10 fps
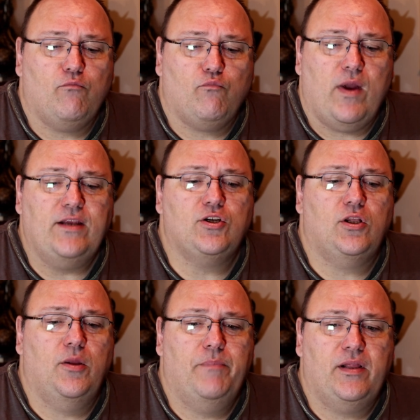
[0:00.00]

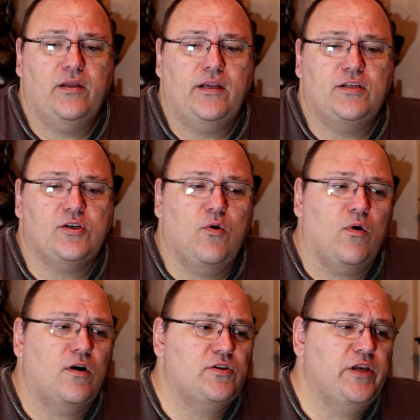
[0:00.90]
racial ability
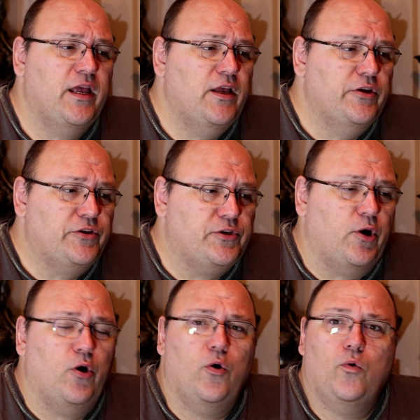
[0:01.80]
scores.
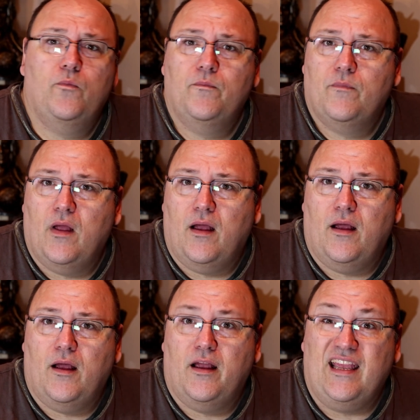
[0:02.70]
So
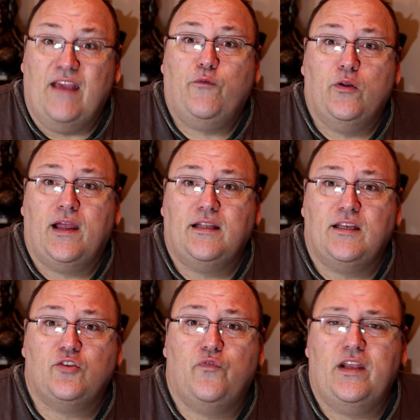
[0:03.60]
if you like
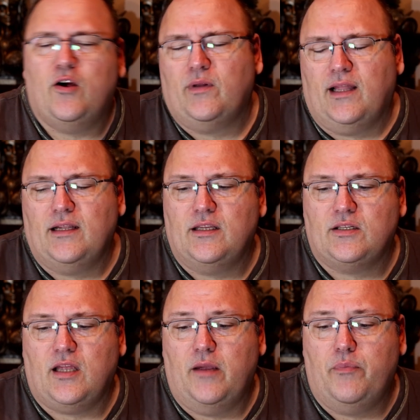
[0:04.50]
this video and like
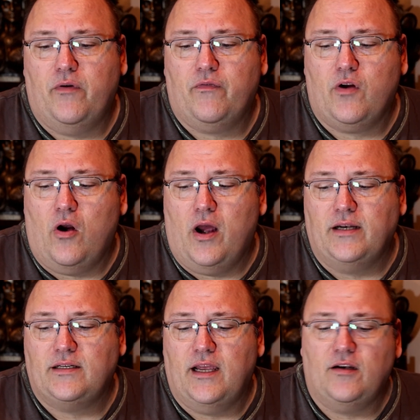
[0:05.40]
this type of
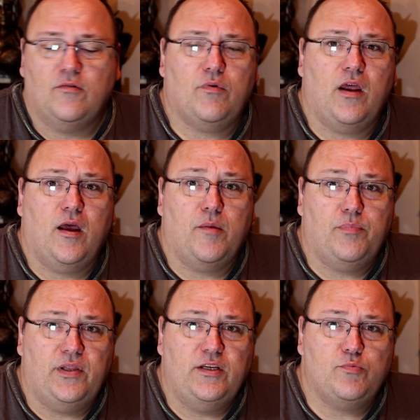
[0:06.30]
content,
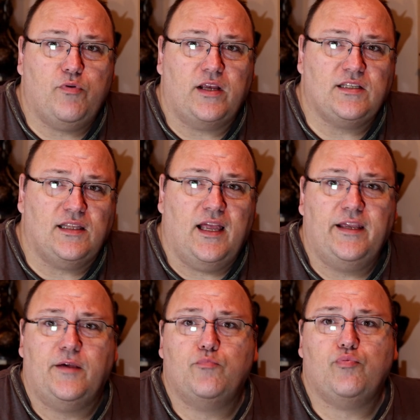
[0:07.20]
please press
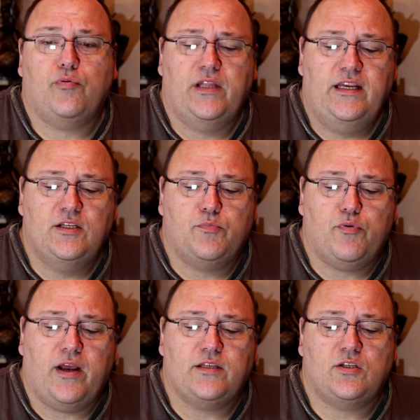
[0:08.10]
like, please
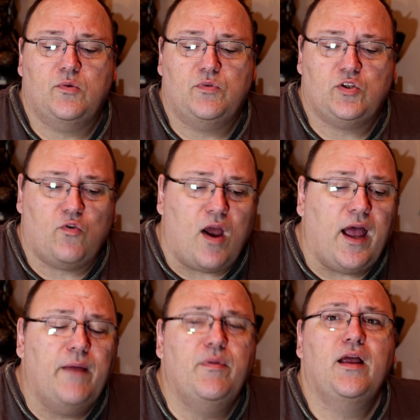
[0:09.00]
press
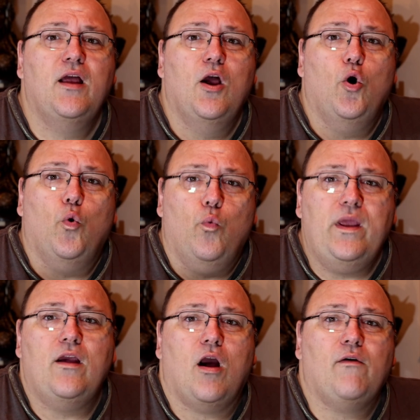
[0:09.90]
subscribe.
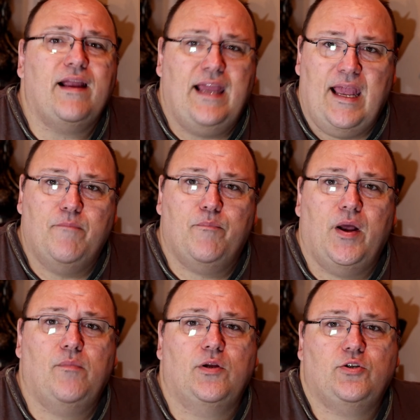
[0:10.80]
We are a game
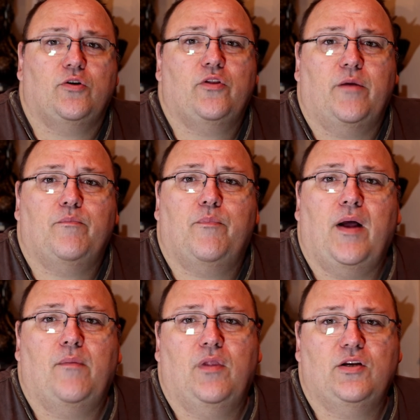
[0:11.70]
publisher that
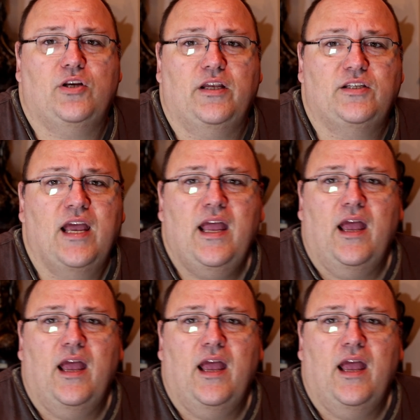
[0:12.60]
publishes